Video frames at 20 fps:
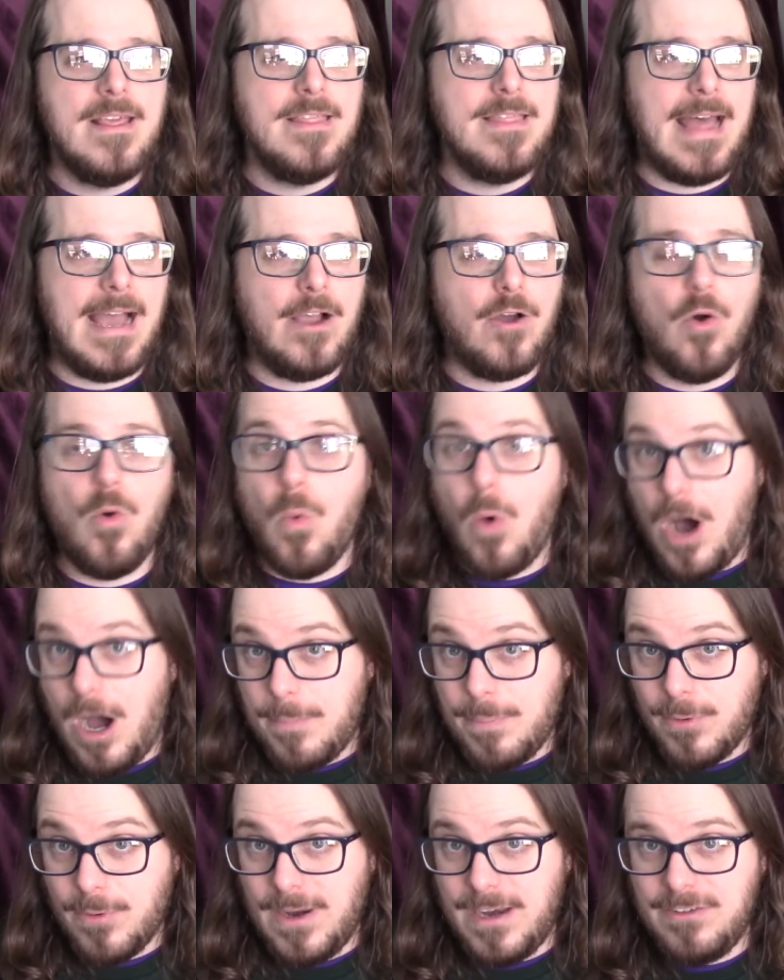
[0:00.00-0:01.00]
that
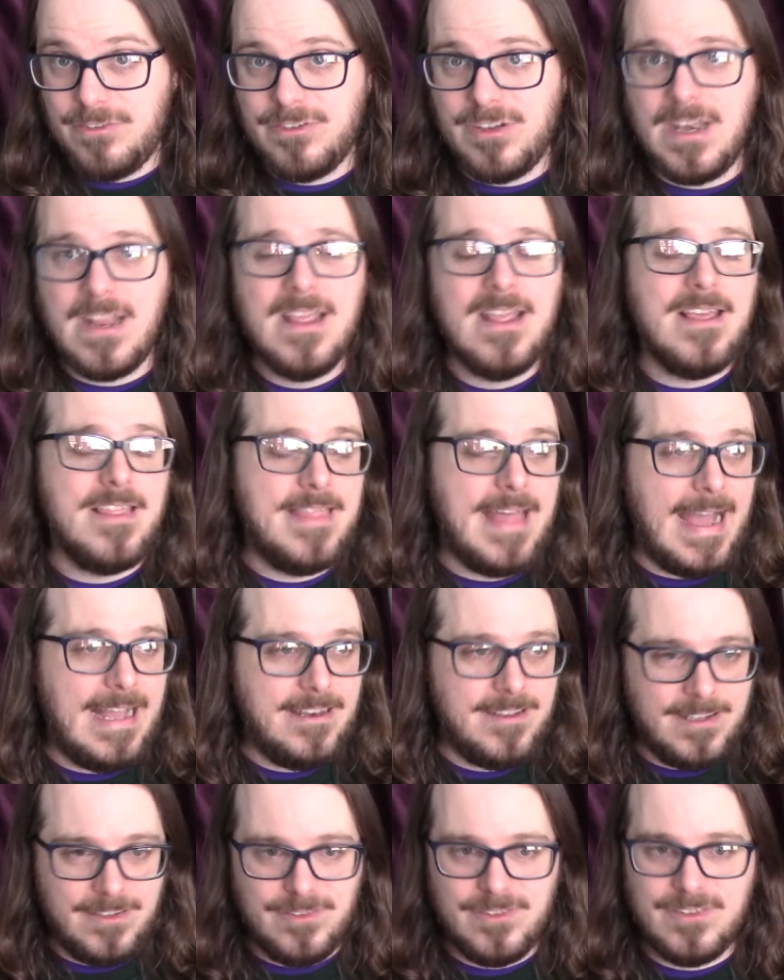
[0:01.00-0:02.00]
cooperation
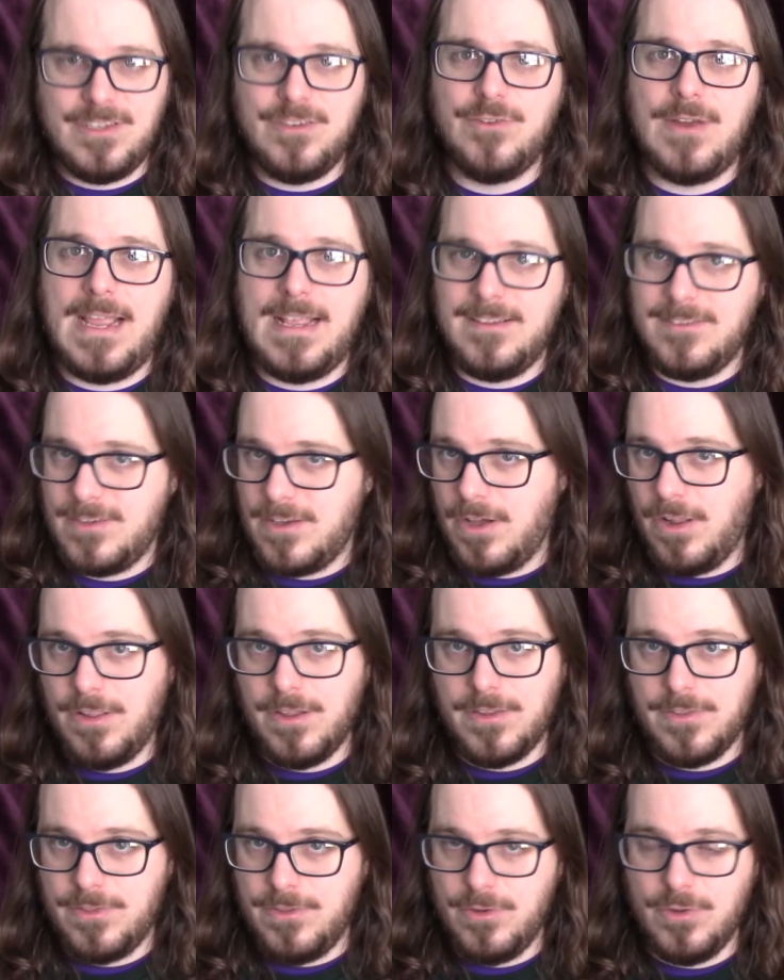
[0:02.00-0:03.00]
that Dungeons and Dragons and Call
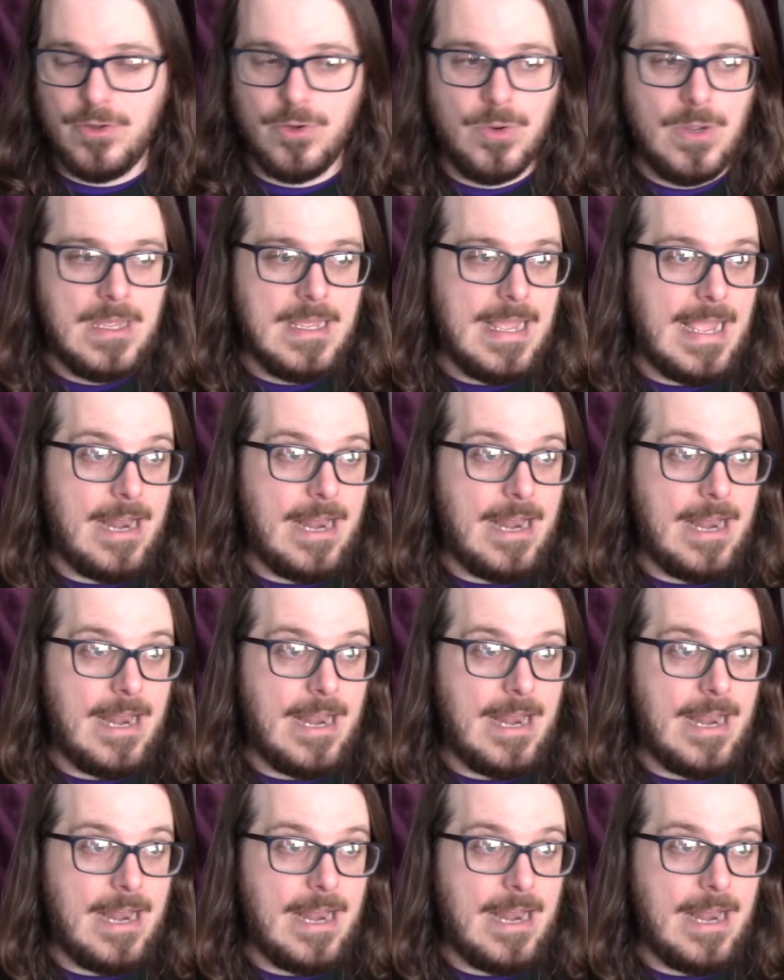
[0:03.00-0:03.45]
of Cthulhu